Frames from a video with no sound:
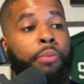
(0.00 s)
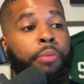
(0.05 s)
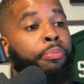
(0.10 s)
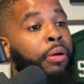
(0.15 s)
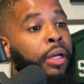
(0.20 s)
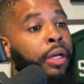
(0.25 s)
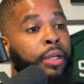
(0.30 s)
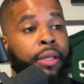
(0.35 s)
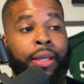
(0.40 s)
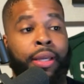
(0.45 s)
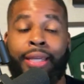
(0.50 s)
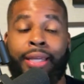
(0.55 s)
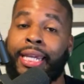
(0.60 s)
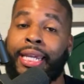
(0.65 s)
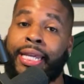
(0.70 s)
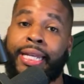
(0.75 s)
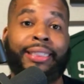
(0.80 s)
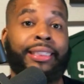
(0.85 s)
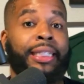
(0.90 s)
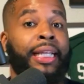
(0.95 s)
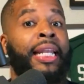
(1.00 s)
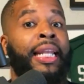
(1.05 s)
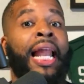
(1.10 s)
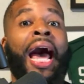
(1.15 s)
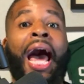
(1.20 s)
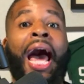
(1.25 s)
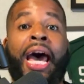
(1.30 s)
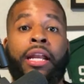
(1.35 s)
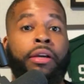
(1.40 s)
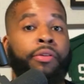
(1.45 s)
But again, it's a
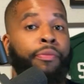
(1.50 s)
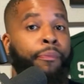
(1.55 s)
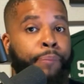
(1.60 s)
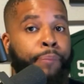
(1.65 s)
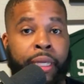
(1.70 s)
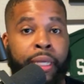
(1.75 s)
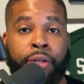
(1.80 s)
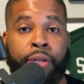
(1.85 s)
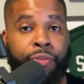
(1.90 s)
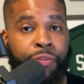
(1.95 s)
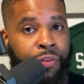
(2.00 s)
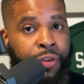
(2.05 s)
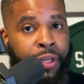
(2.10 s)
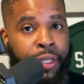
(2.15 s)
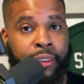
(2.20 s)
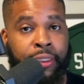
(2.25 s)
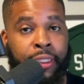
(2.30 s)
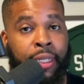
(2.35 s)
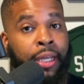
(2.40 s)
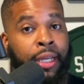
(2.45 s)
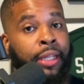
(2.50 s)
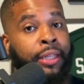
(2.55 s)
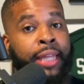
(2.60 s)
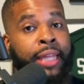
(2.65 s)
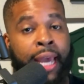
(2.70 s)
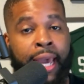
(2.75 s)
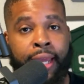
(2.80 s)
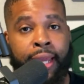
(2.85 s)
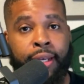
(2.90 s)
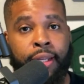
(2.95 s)
lot of benefits
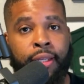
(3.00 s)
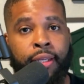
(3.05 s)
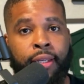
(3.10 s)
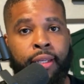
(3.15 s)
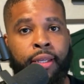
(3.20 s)
that